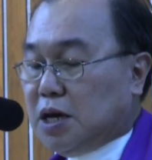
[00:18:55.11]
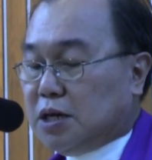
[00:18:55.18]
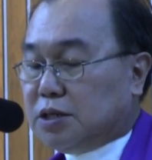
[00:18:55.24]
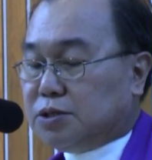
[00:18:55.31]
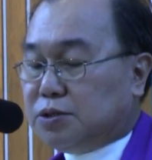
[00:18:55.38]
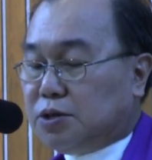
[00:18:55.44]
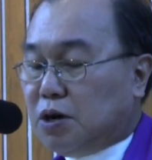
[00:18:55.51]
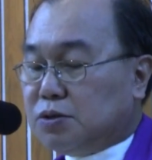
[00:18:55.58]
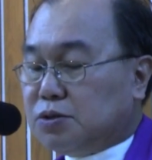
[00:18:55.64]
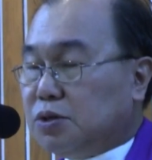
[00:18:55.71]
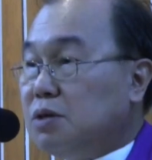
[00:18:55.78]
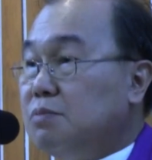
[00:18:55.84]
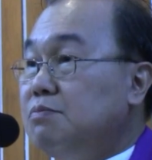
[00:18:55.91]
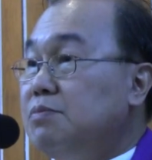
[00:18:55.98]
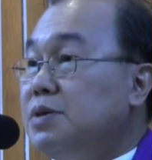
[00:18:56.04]
is
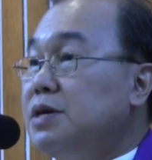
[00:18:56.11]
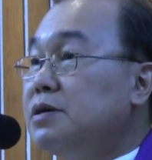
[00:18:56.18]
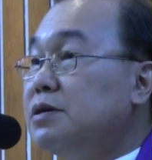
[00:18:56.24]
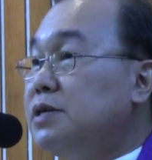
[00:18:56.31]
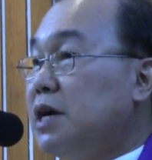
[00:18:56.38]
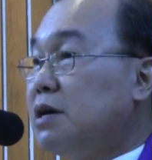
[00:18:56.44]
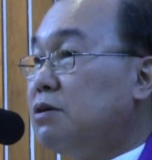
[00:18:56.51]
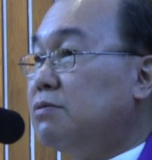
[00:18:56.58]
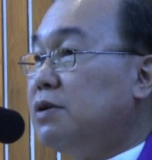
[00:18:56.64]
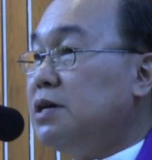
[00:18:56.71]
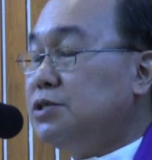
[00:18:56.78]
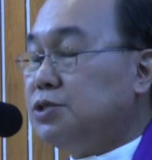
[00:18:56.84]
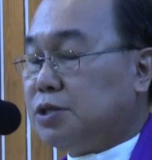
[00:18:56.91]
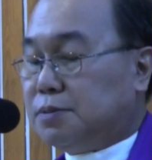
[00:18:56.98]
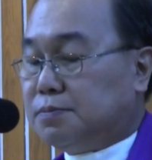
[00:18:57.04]
not a mere
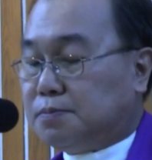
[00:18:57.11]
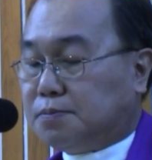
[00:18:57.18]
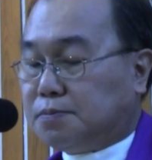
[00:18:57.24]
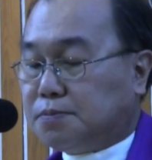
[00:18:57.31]
decoration.